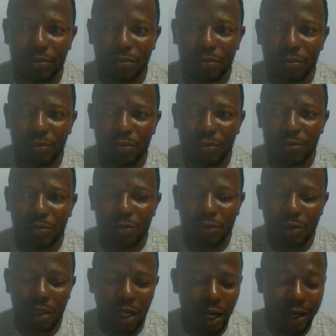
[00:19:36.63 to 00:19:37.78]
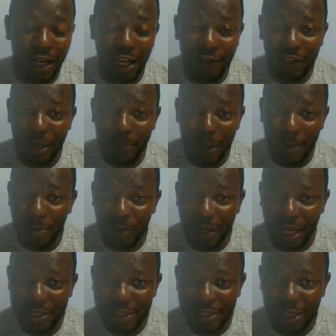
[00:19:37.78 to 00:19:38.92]
All right, having a problem with
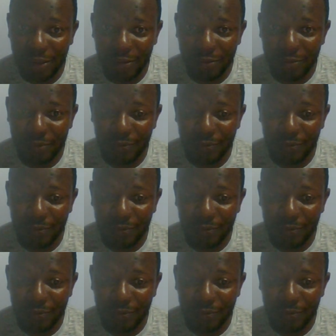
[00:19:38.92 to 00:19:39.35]
that still?